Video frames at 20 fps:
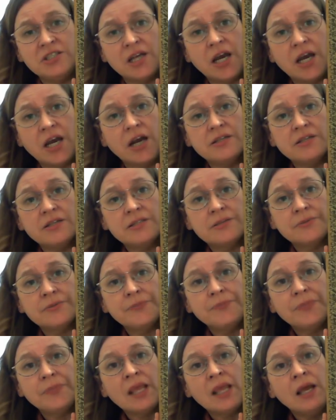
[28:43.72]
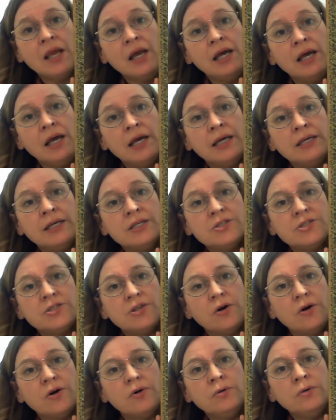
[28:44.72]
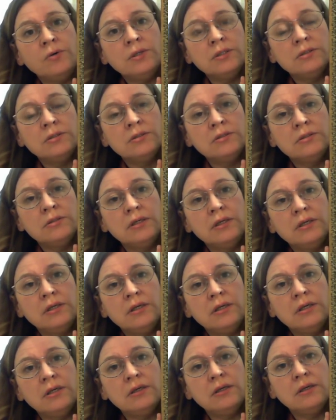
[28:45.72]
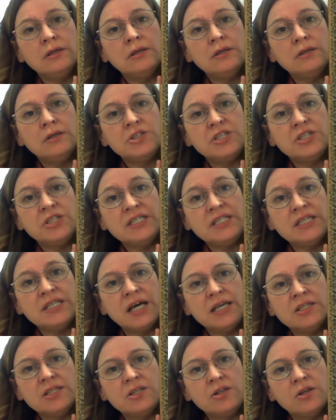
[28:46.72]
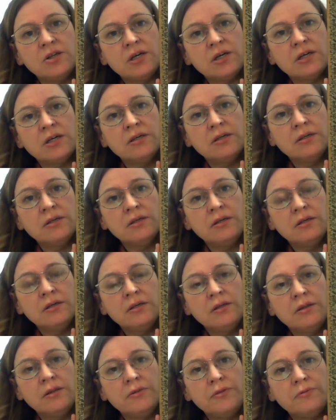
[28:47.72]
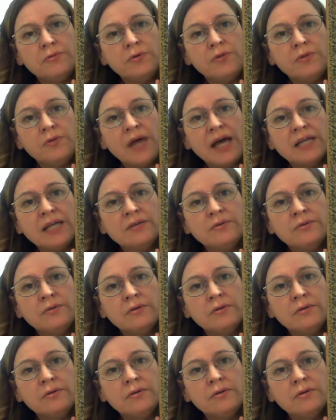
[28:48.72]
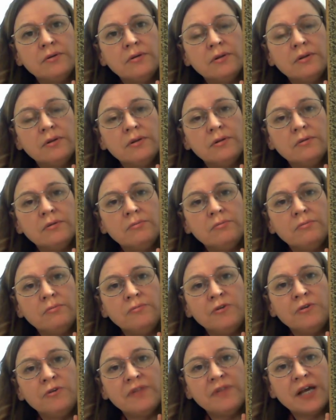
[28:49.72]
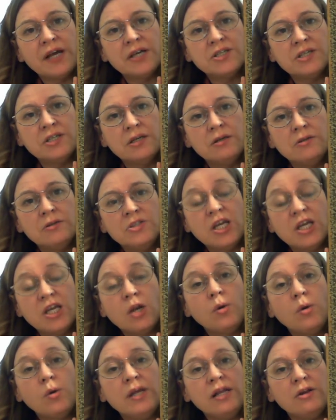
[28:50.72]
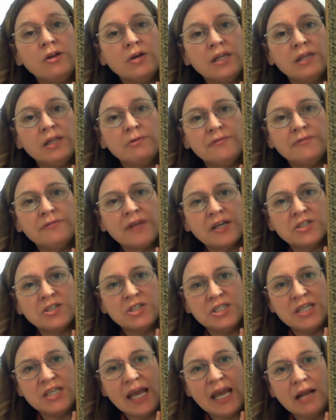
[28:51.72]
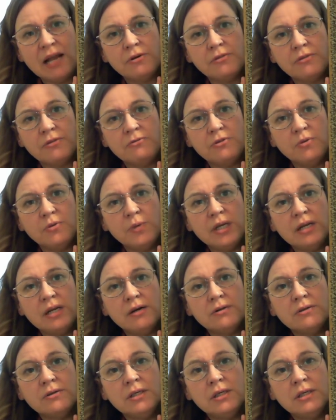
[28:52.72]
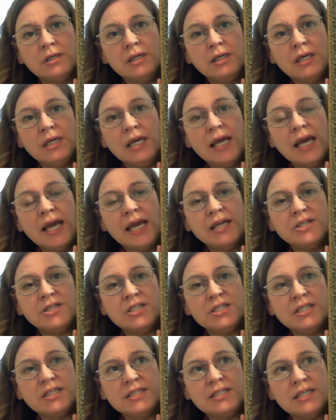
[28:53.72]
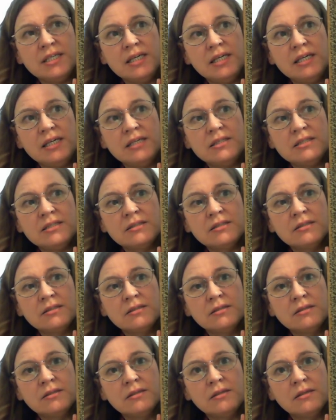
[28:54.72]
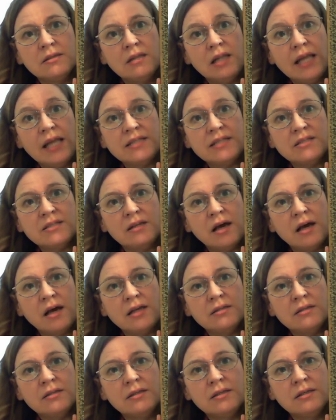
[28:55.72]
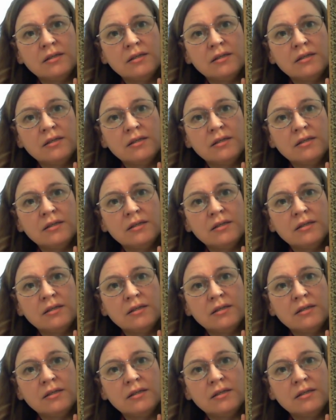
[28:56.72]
a curse. So she does look through that reflection. She can only look in the reflection. She can't look through the window. And she sees Lancelot.